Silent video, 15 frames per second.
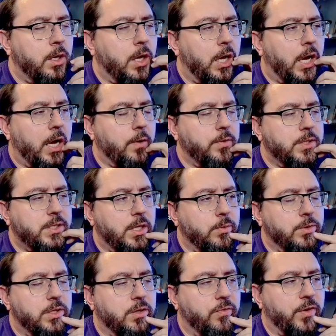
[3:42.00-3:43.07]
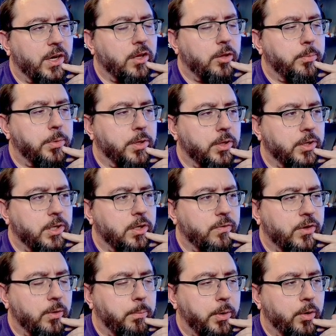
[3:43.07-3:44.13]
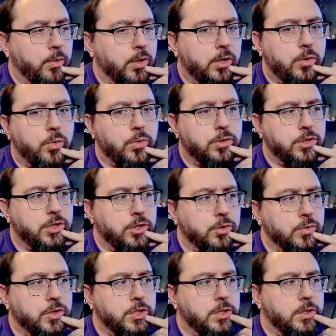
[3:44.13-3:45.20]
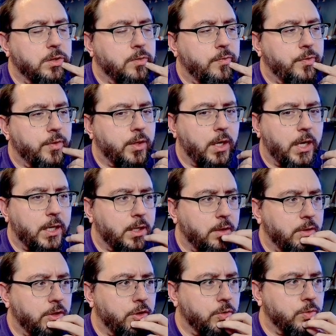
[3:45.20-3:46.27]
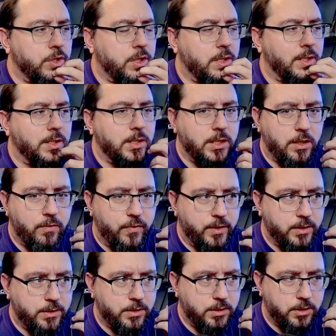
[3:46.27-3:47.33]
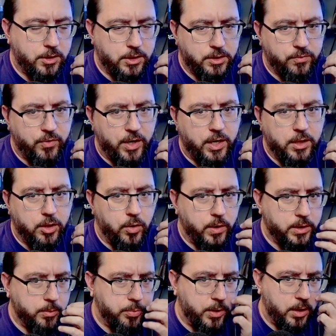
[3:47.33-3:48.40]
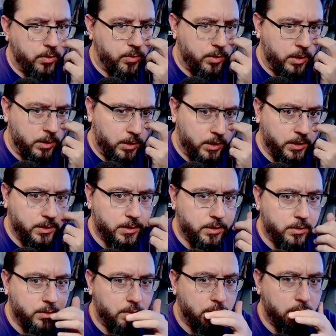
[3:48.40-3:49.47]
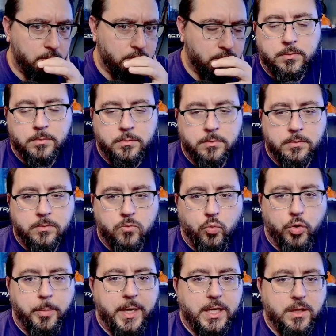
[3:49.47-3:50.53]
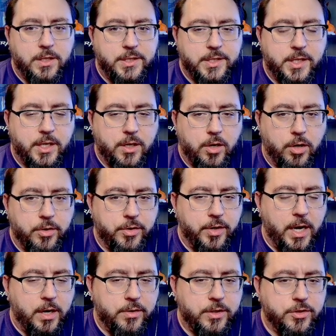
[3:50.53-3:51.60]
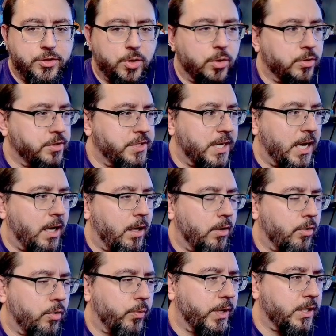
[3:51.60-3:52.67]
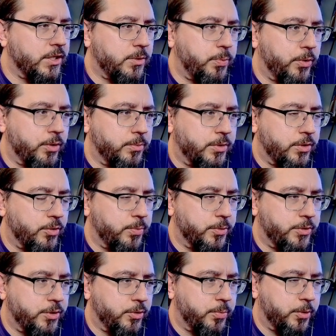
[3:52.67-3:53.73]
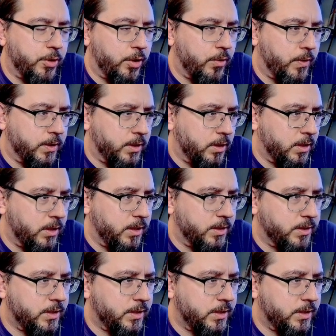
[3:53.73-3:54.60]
I would say with the availability of component cores, Eugen in defense is just very low on the priority list. Would it make list to kick all the crowd controllers out? Or we could just put them super low on the list.